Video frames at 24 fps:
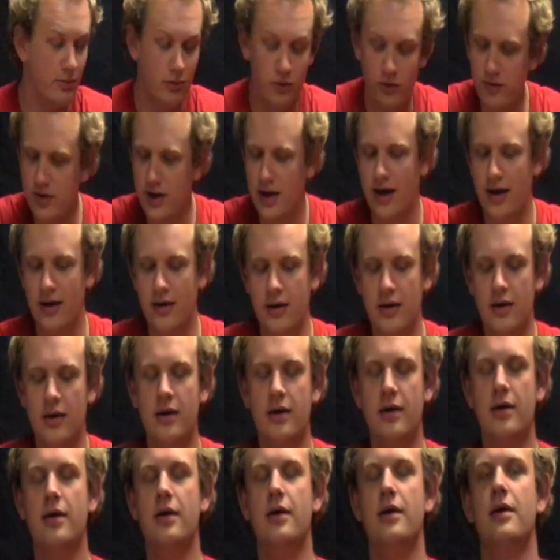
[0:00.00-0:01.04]
Moving on.
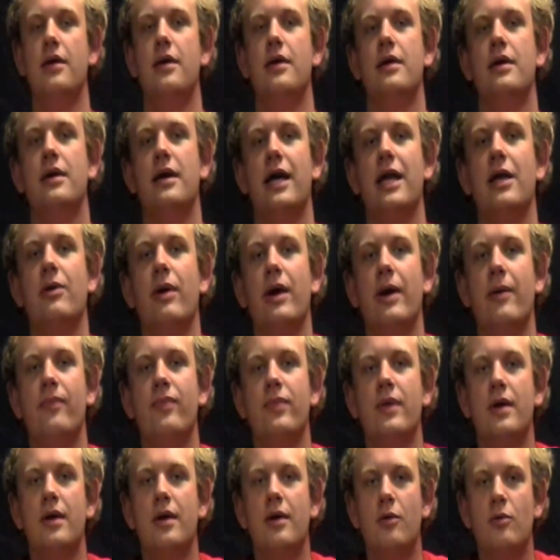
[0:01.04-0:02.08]
Anyway,
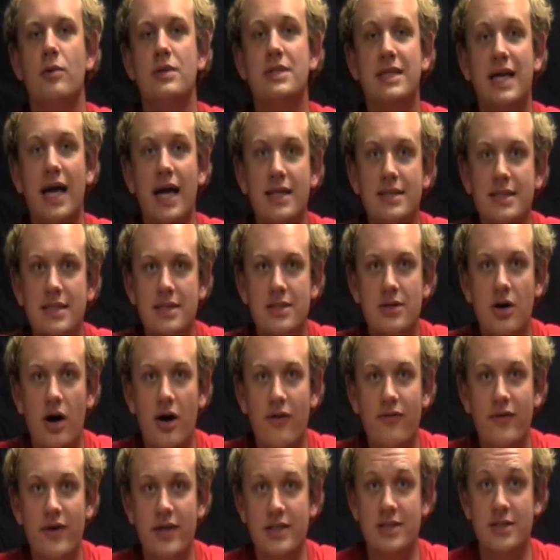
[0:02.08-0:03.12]
Wisconsin's
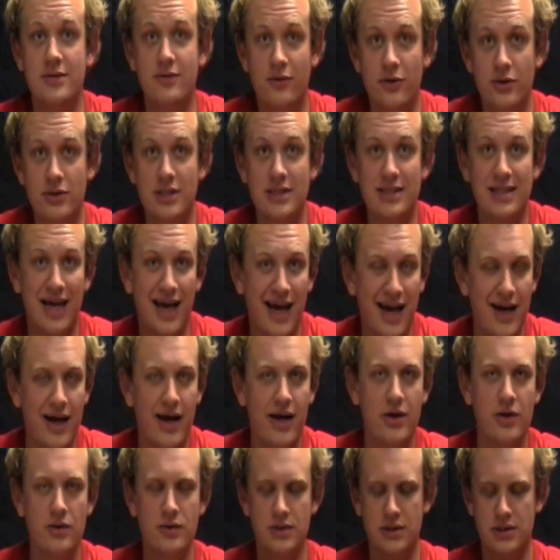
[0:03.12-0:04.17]
offense versus
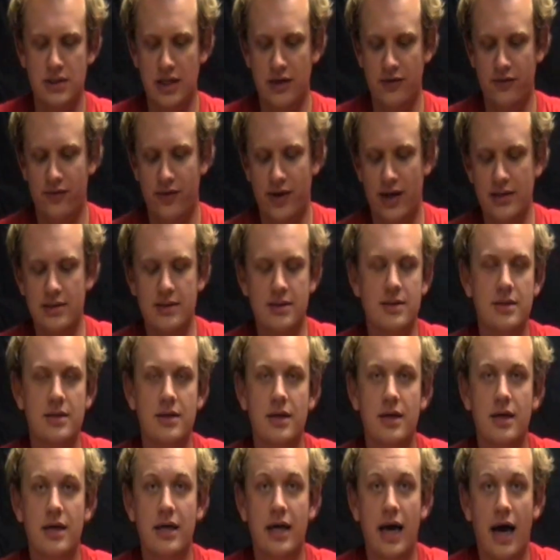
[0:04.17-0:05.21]
NIU's defense.
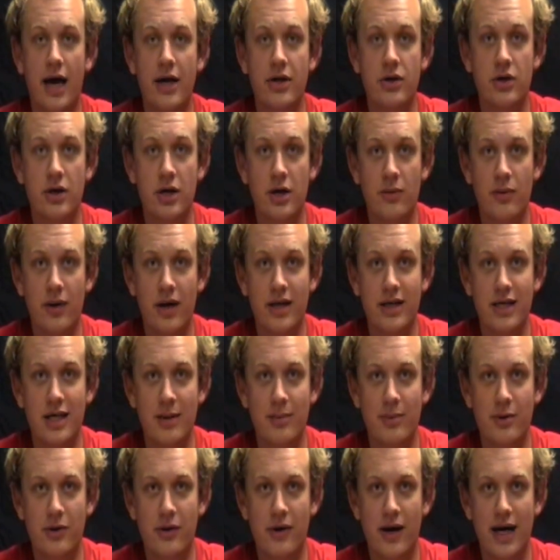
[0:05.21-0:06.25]
Guy you're going to want to
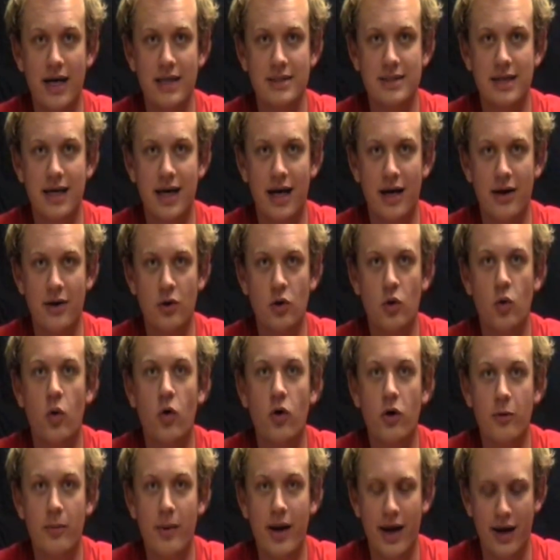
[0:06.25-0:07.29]
keep your eyes on,
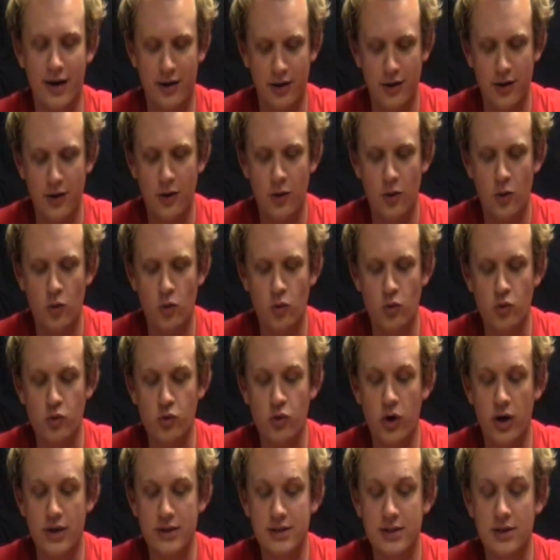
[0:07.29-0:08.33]
quarterback,
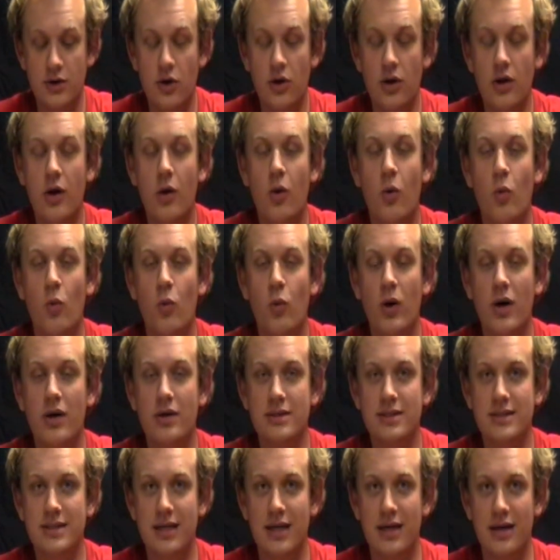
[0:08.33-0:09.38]
Russell
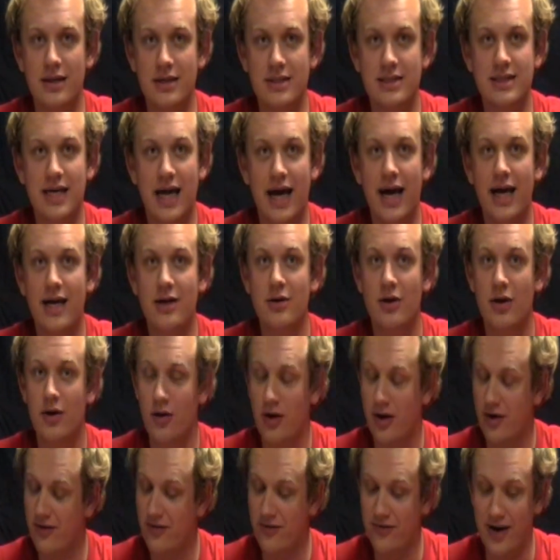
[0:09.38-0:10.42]
Wilson. This guy,
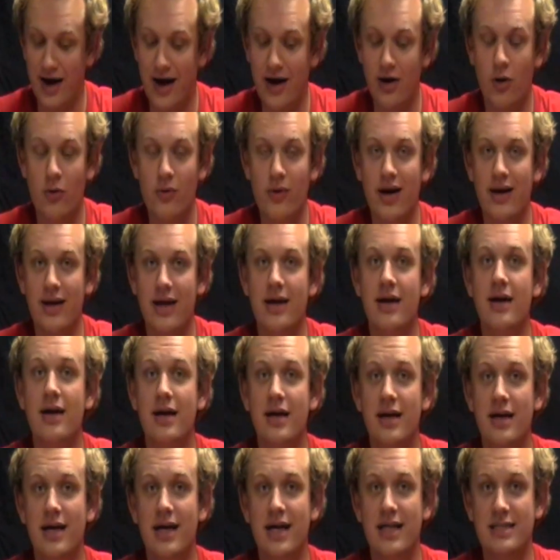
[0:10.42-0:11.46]
if not already,
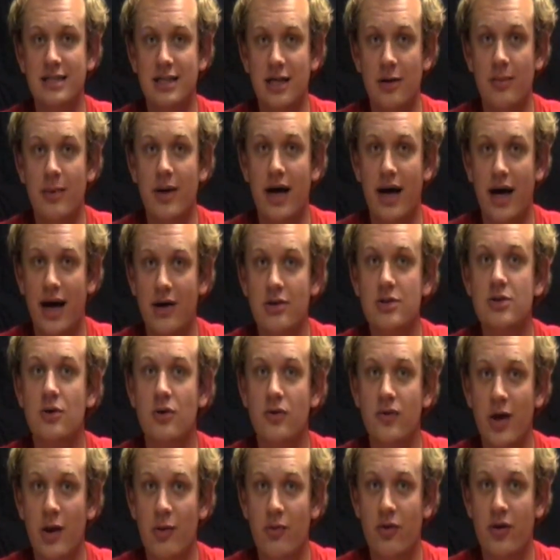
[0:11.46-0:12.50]
is going to be a
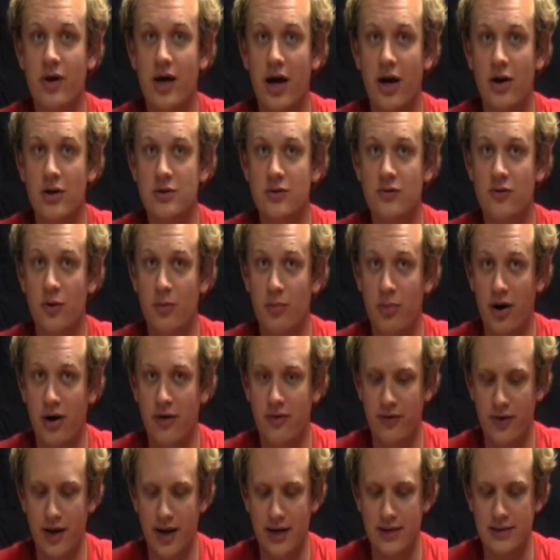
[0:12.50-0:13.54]
household name for college football
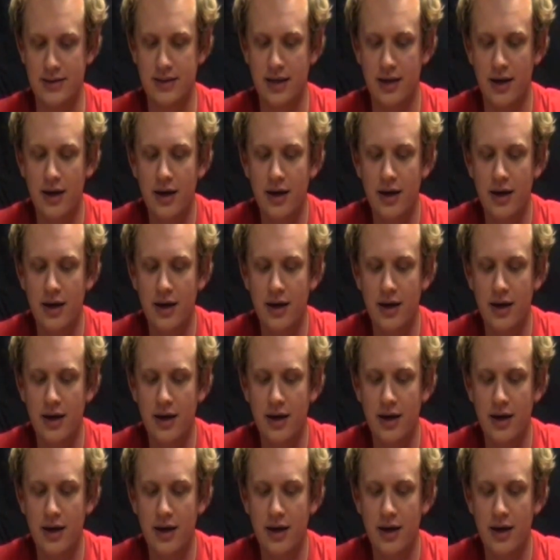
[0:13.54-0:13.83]
fans.